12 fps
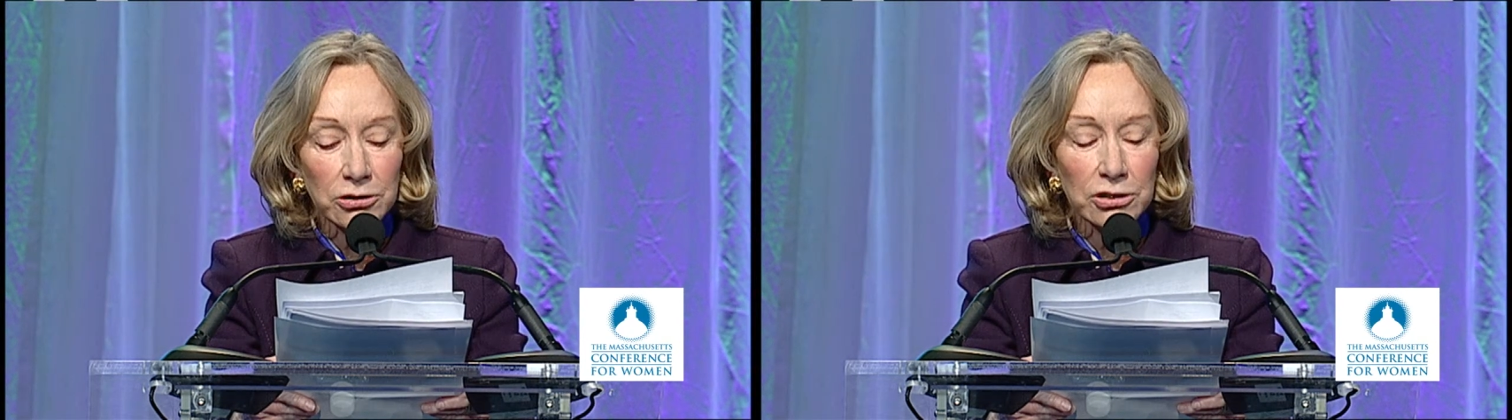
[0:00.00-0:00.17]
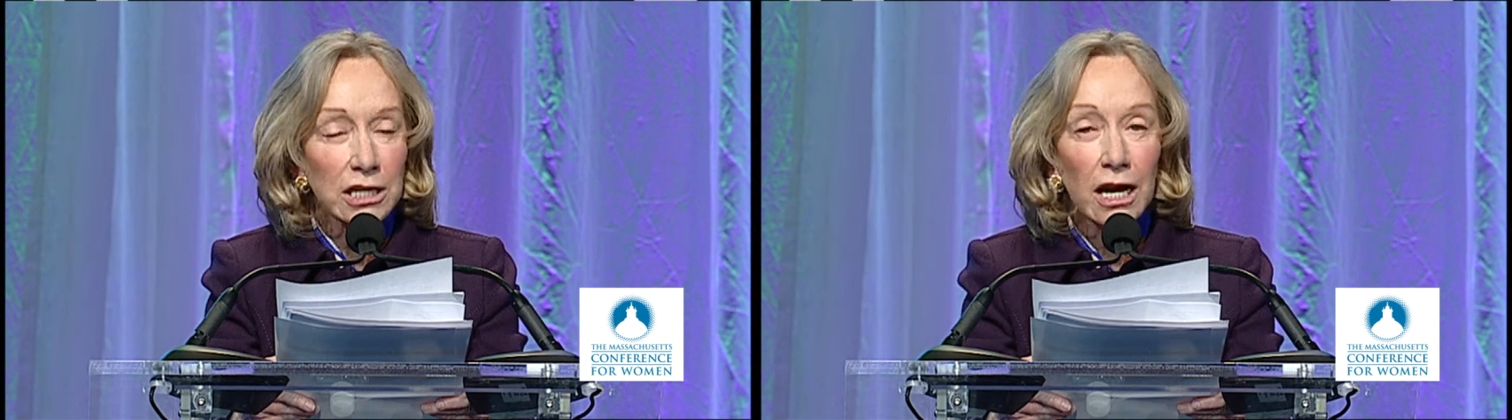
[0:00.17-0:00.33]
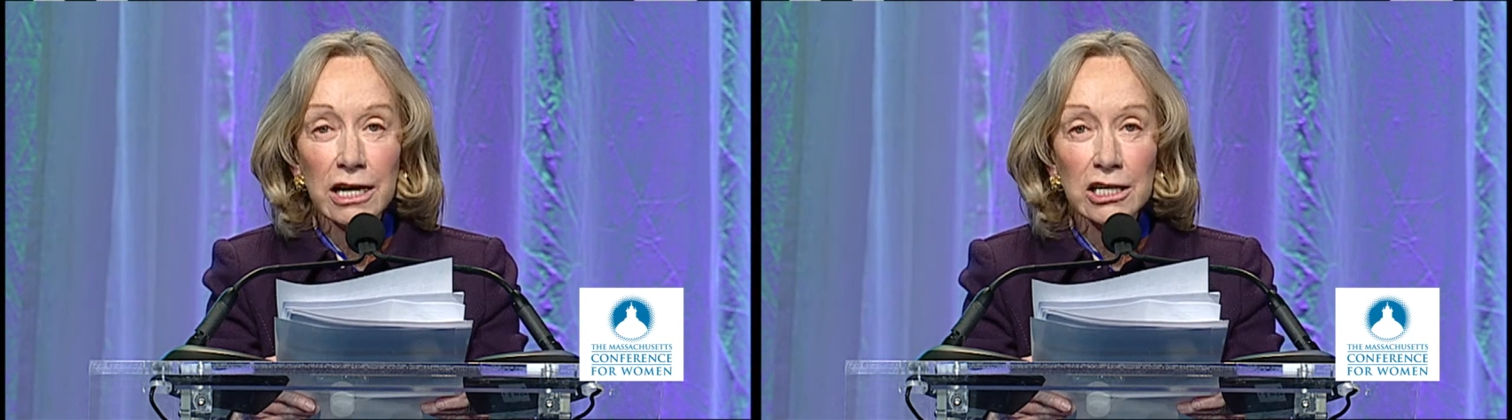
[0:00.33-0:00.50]
or
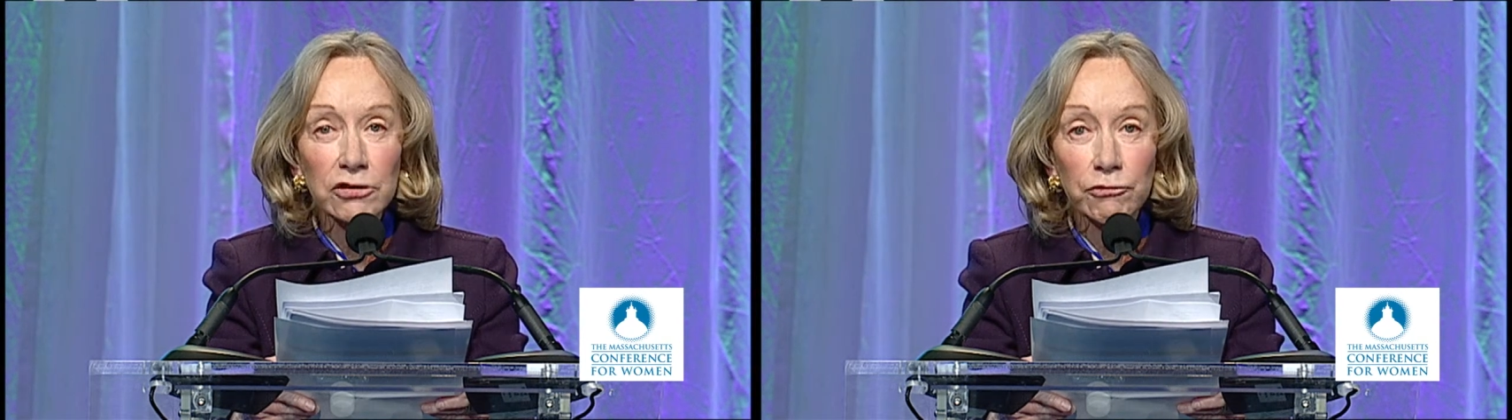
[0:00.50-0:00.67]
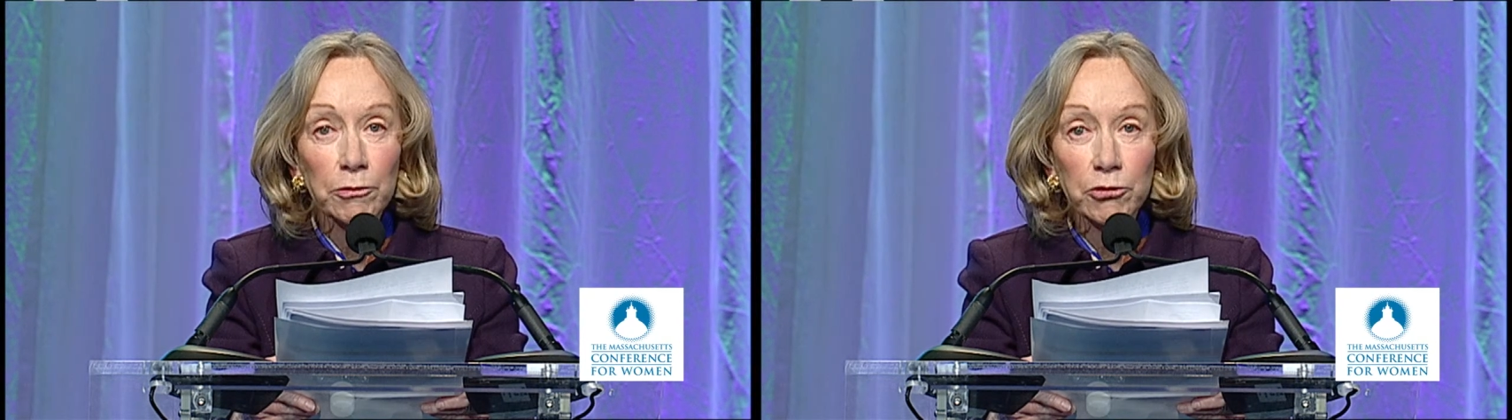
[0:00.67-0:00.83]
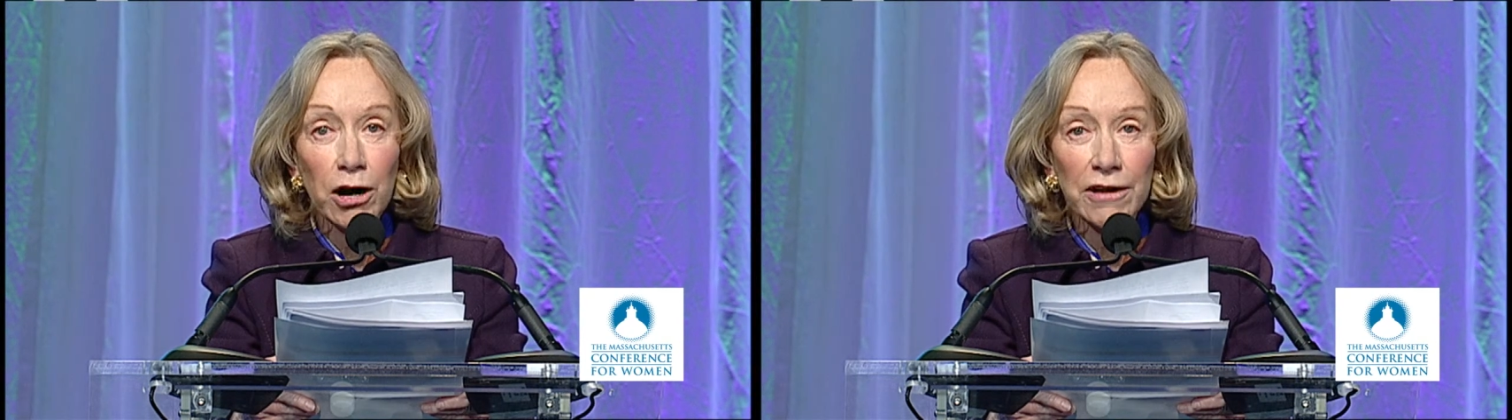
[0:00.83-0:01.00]
tires for
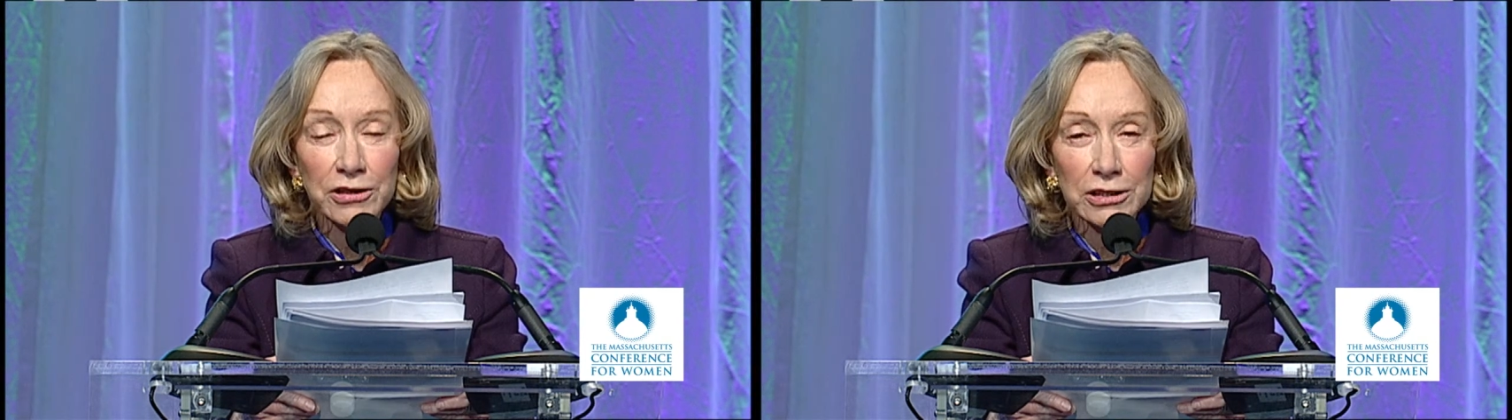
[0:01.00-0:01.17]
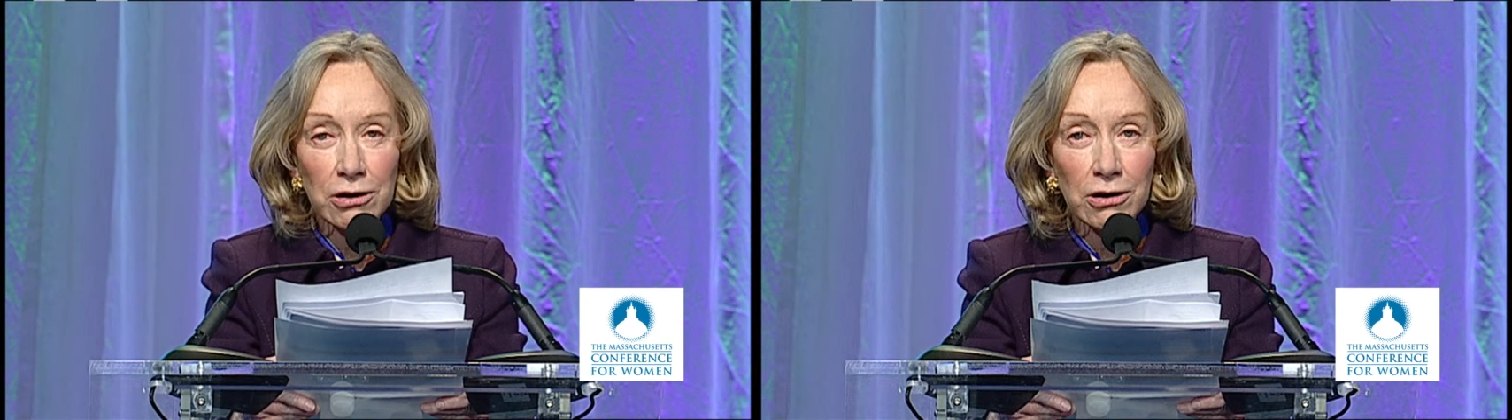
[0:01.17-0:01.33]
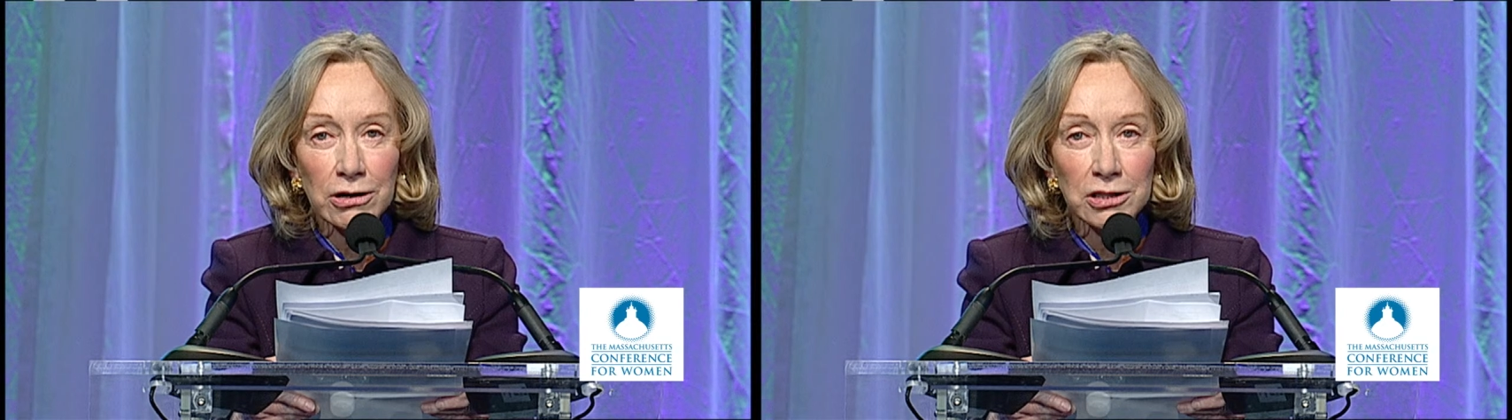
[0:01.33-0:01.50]
private
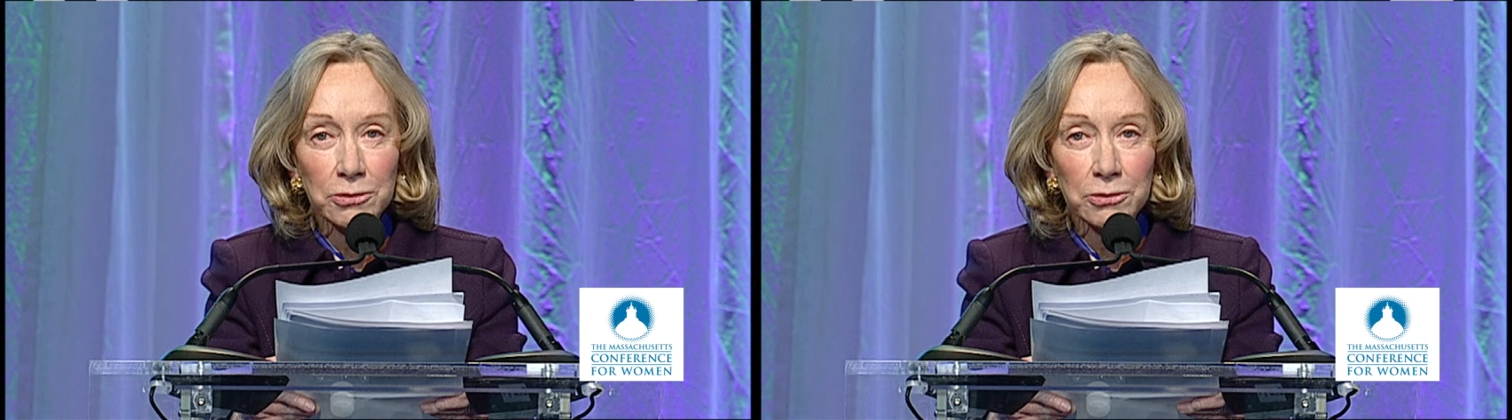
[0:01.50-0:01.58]
cars